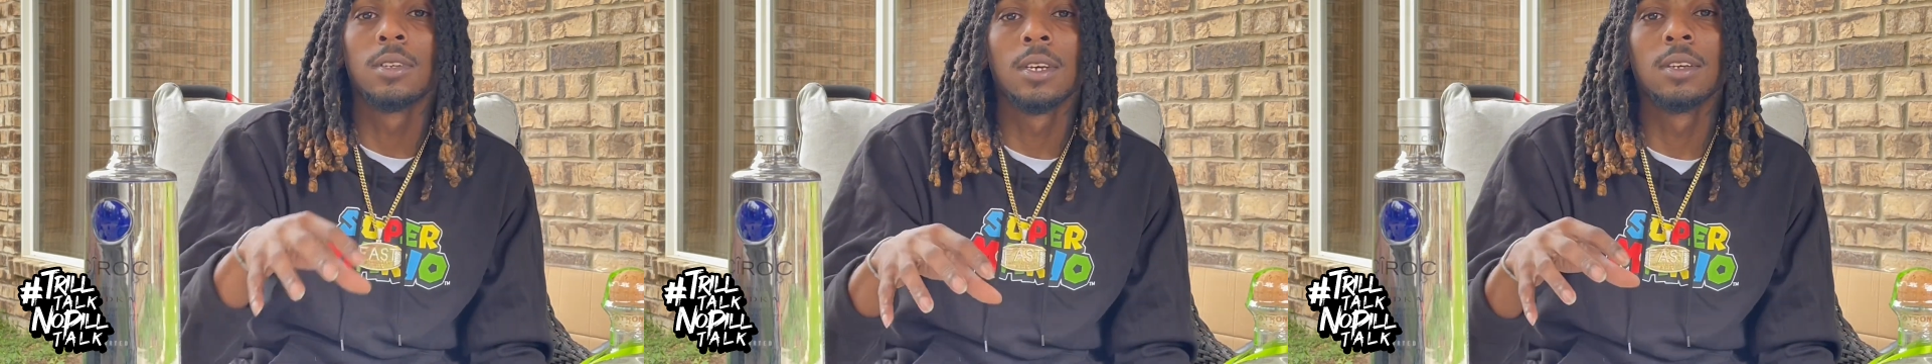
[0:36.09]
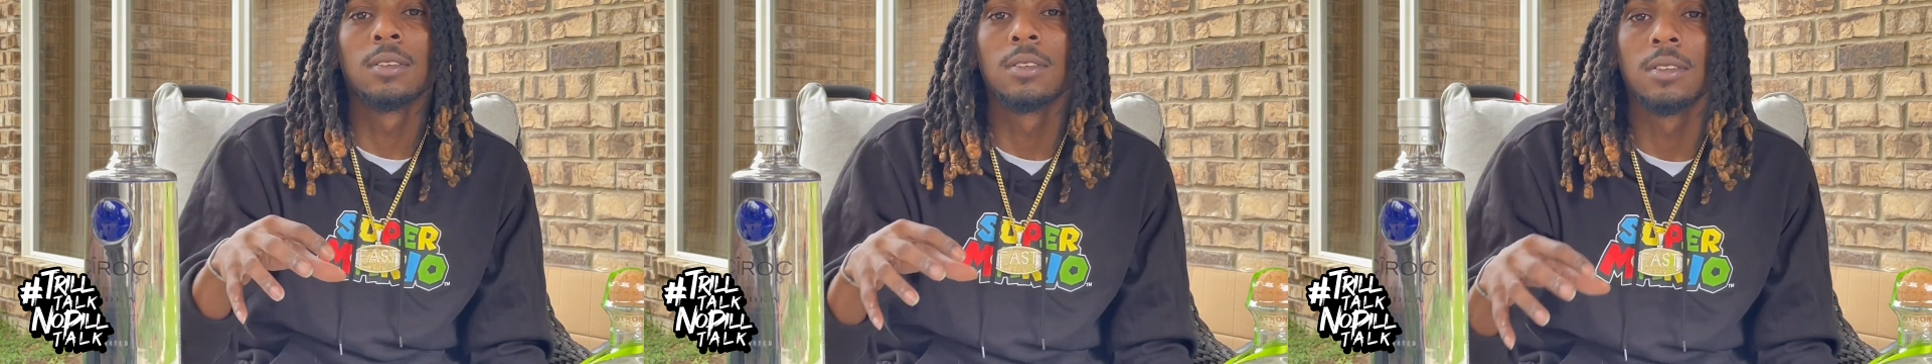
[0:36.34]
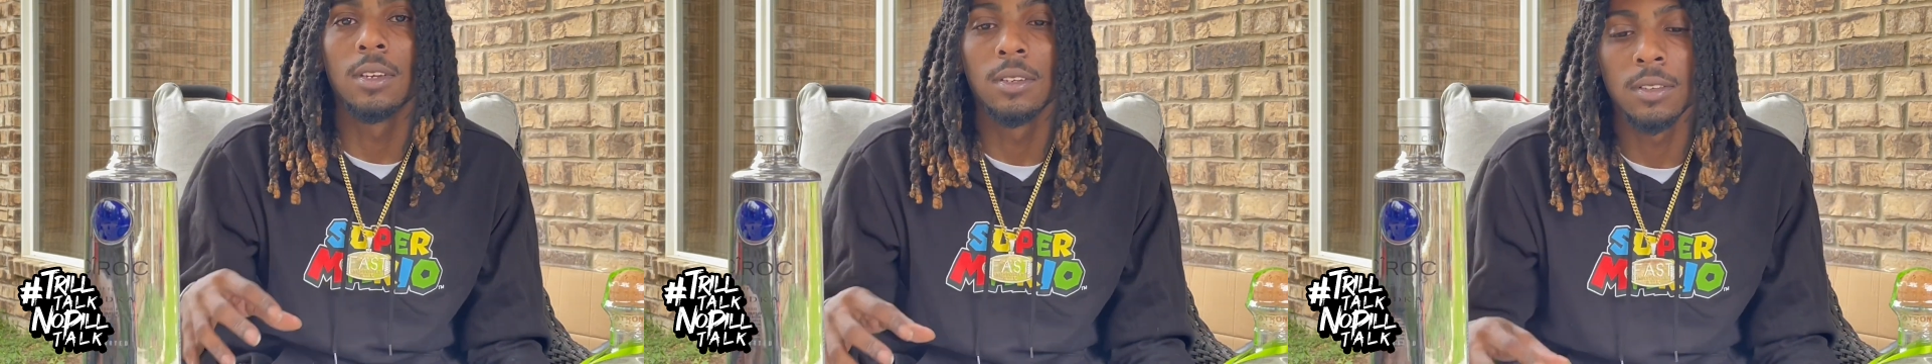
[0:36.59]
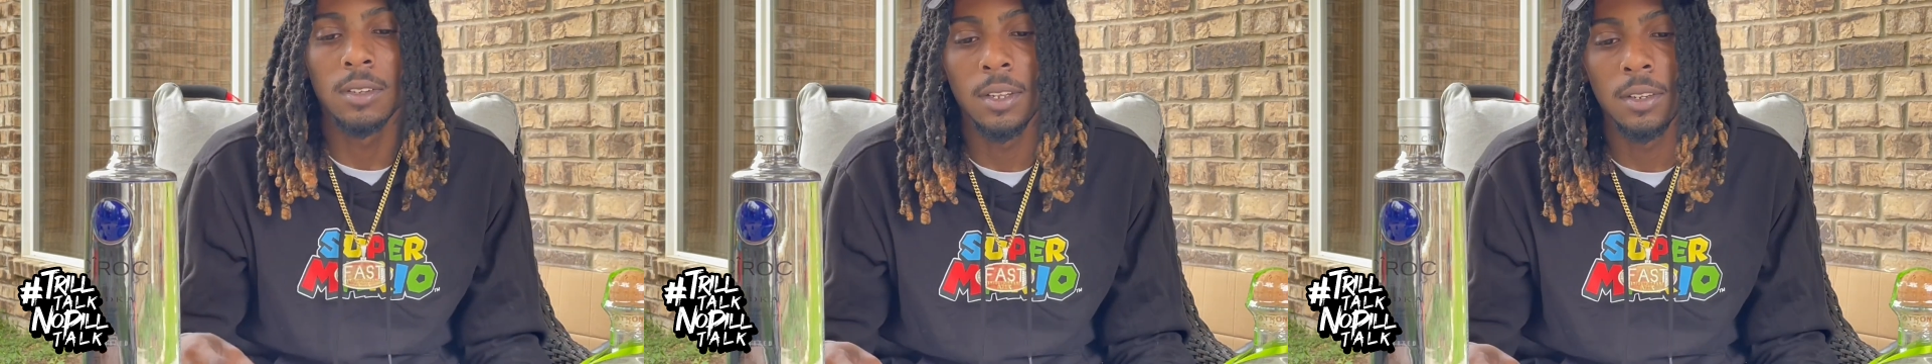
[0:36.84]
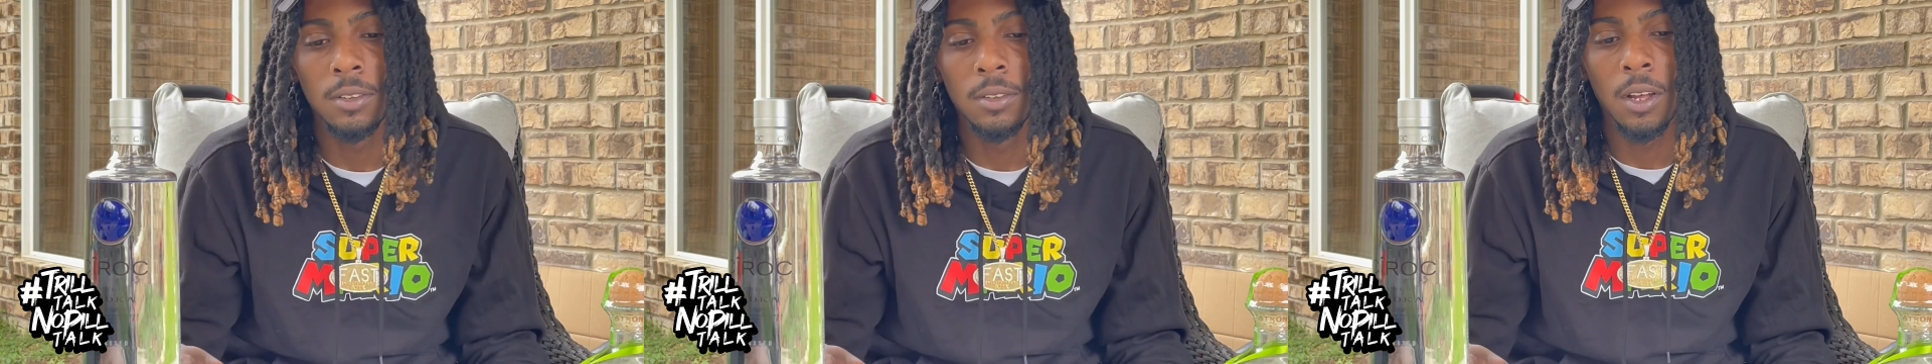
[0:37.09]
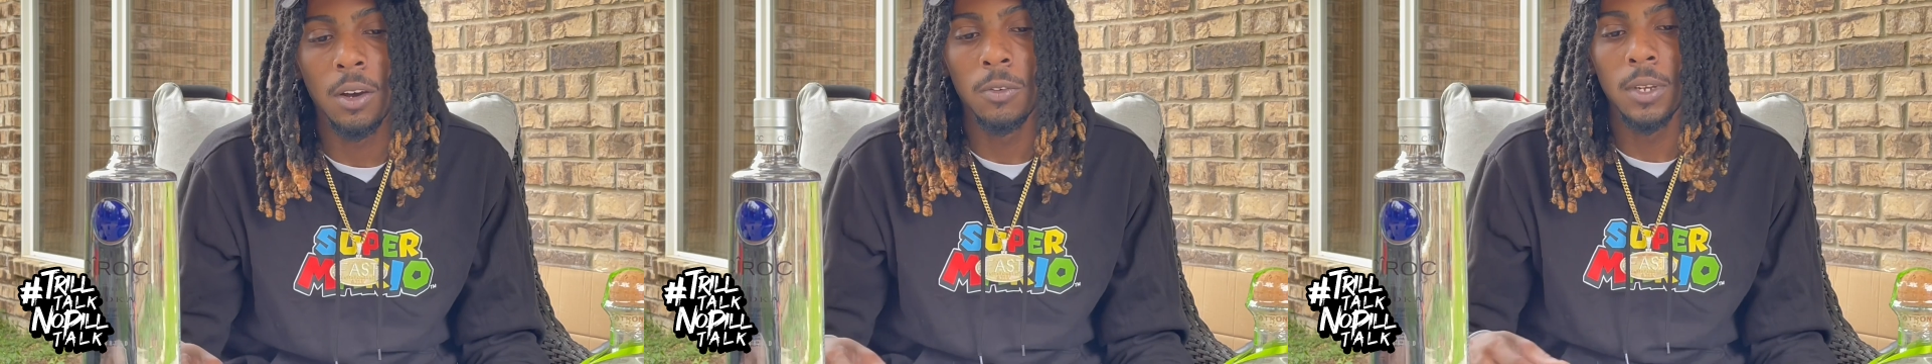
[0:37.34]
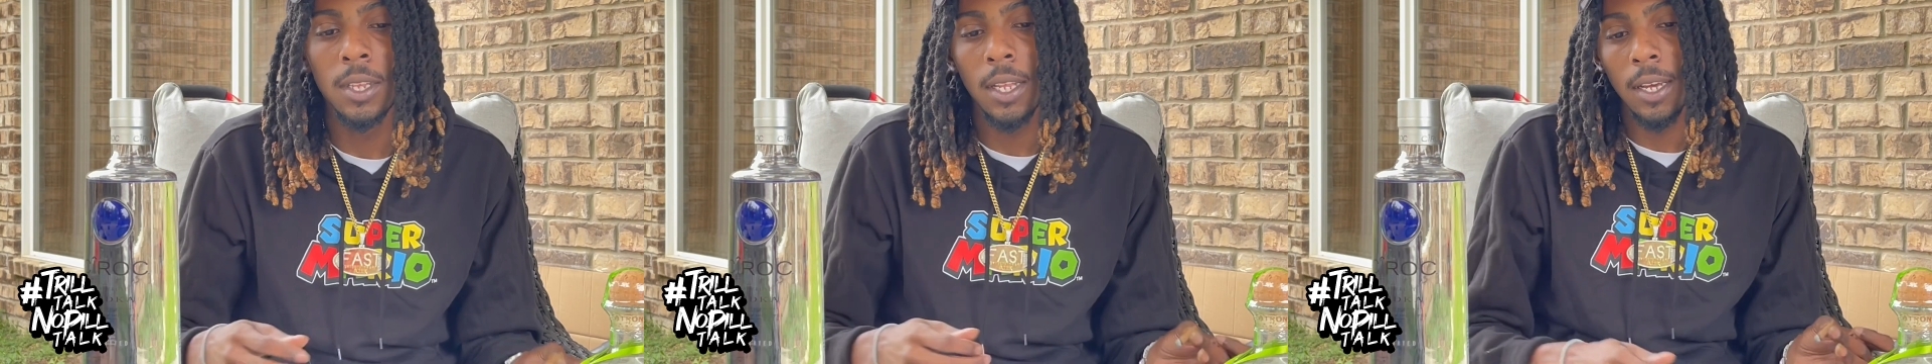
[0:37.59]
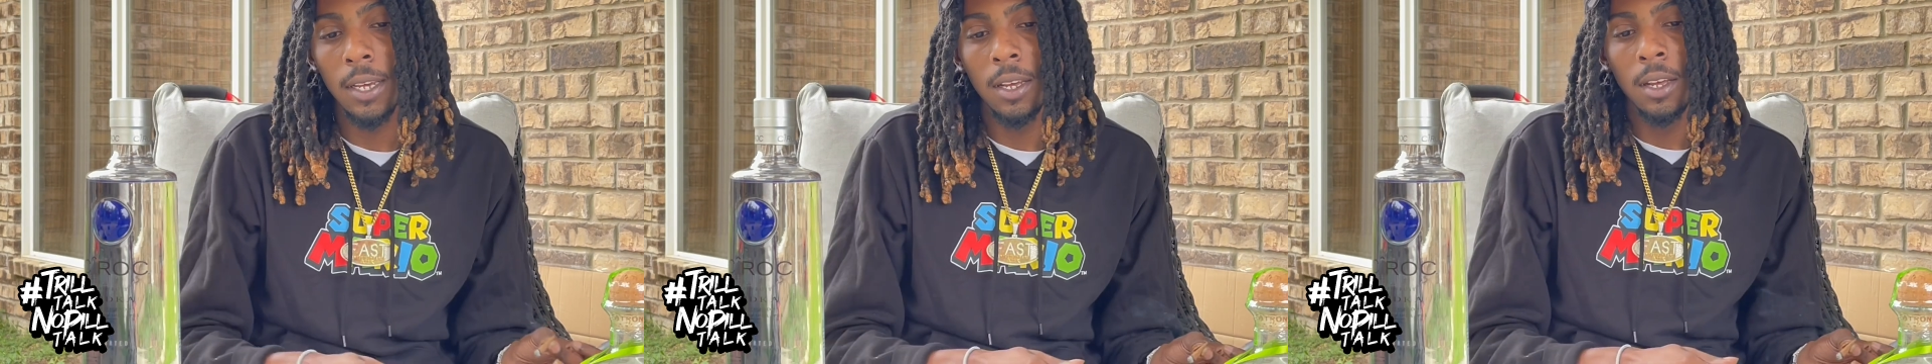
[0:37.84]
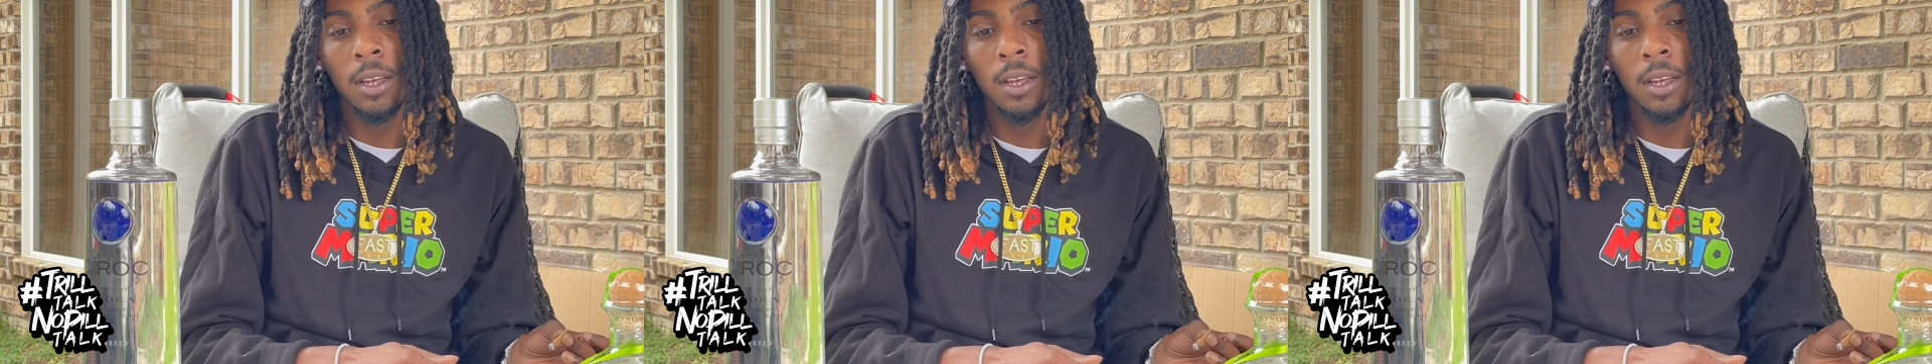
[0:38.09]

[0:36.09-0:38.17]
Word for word: Texas. So mm-hmm. you know, with that,